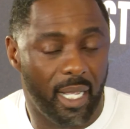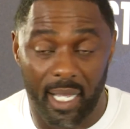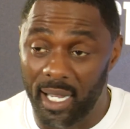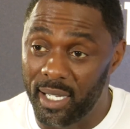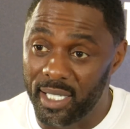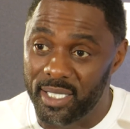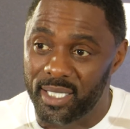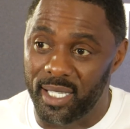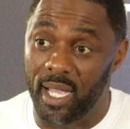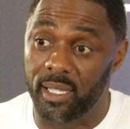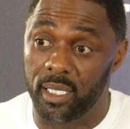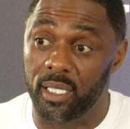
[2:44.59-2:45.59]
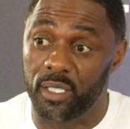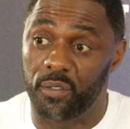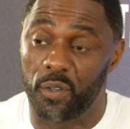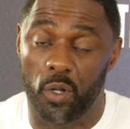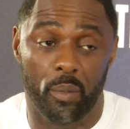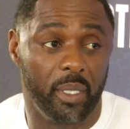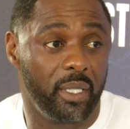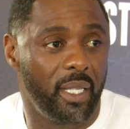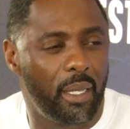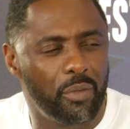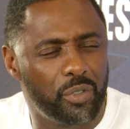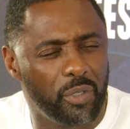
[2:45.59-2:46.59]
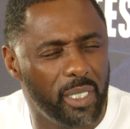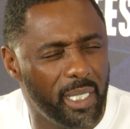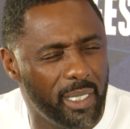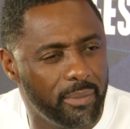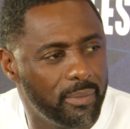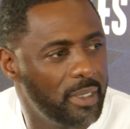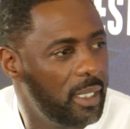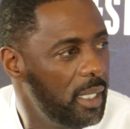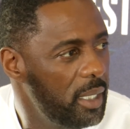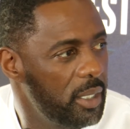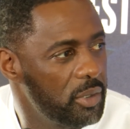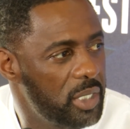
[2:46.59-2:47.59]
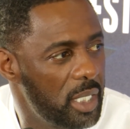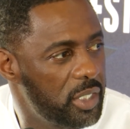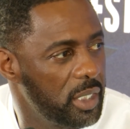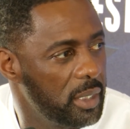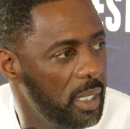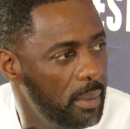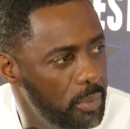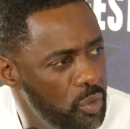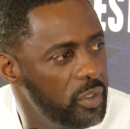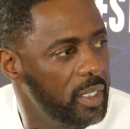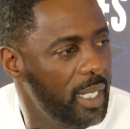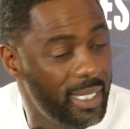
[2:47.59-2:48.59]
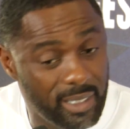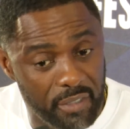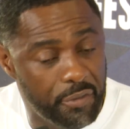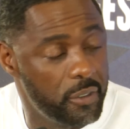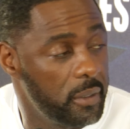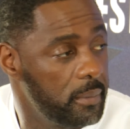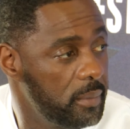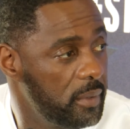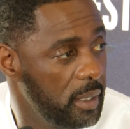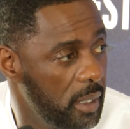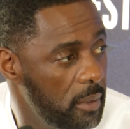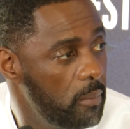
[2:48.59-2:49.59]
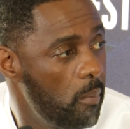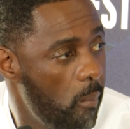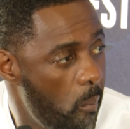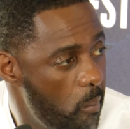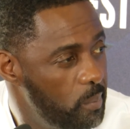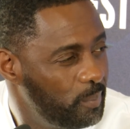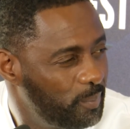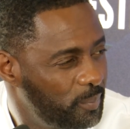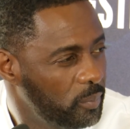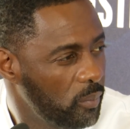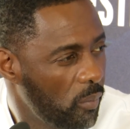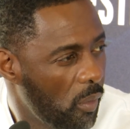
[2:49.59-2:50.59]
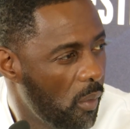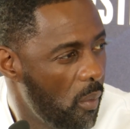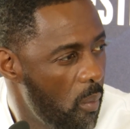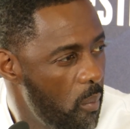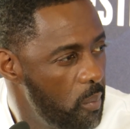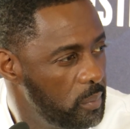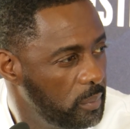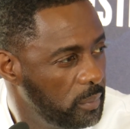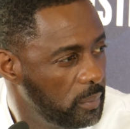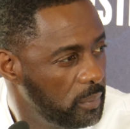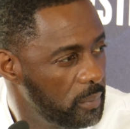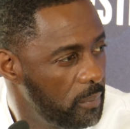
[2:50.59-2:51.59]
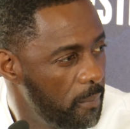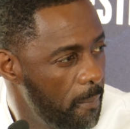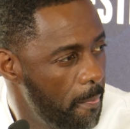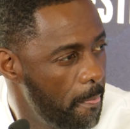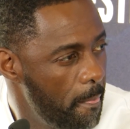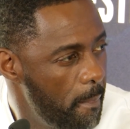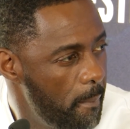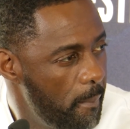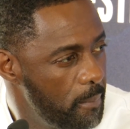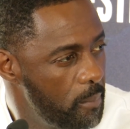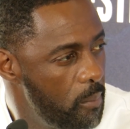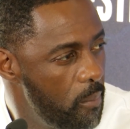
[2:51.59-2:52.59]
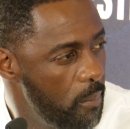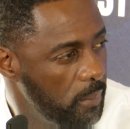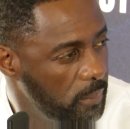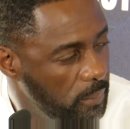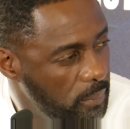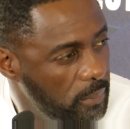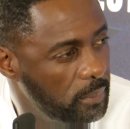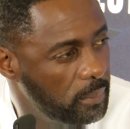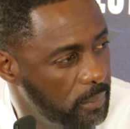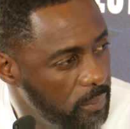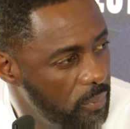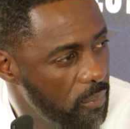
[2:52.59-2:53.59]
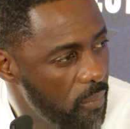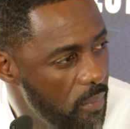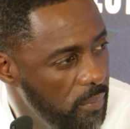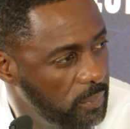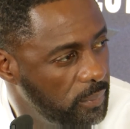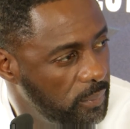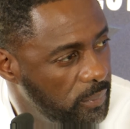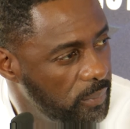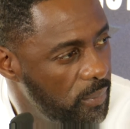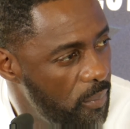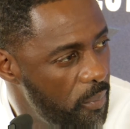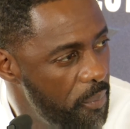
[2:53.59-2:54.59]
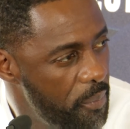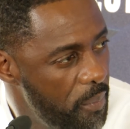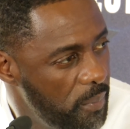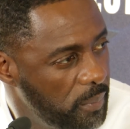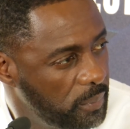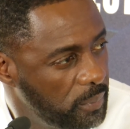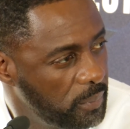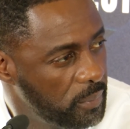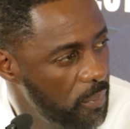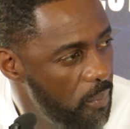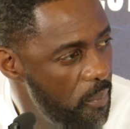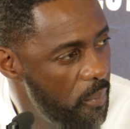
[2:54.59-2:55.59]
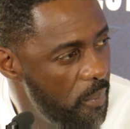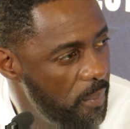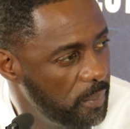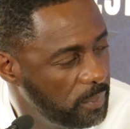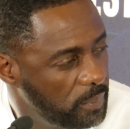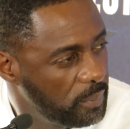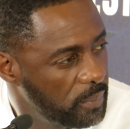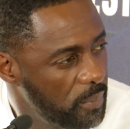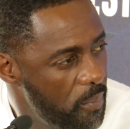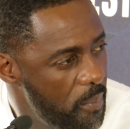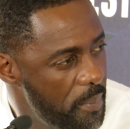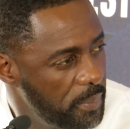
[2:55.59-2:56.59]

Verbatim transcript: and how they stand in this film. And, and, that was really, I don't know, touching and moving and different, you know? Yeah. That scene was actually quite powerful when you laid your head on her mm. shoulder. It was, it's, it's noticeable. Mm. Really good scene.